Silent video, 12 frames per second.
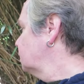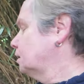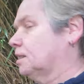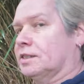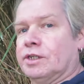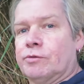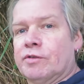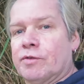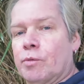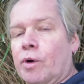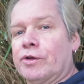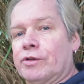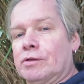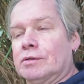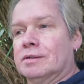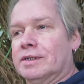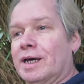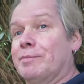There's actually a River
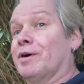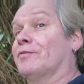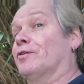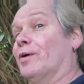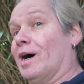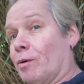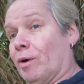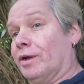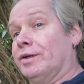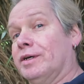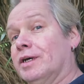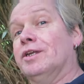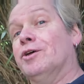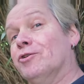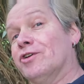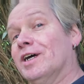Wandle named after our one in New